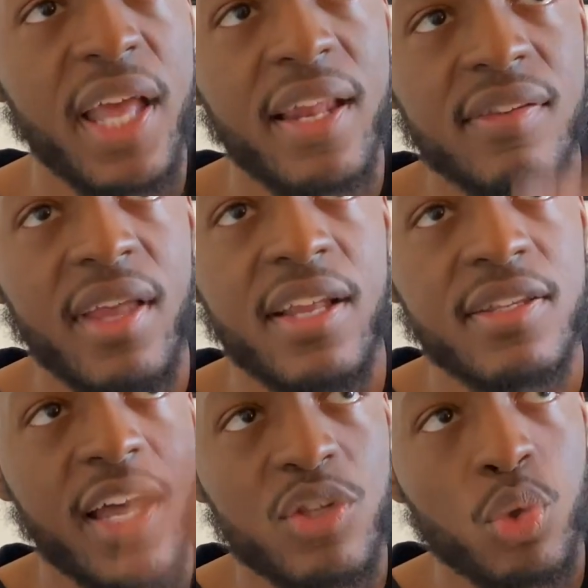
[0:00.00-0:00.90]

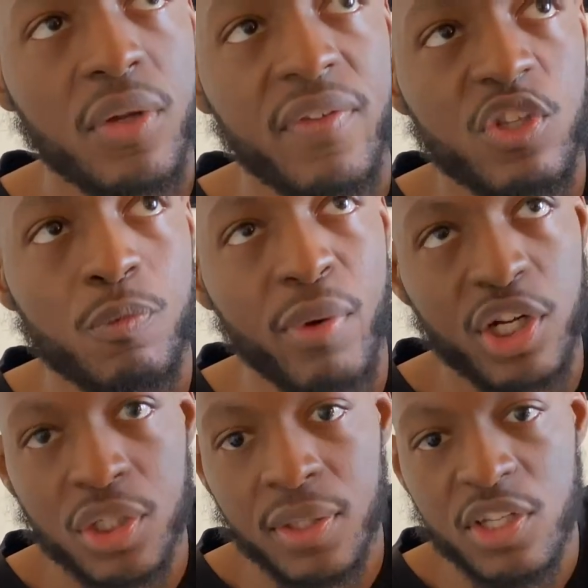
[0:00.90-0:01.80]
that sort of
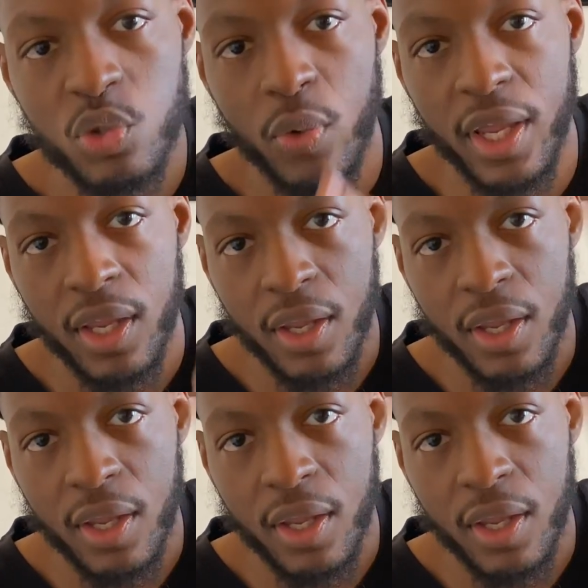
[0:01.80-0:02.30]
expression this way,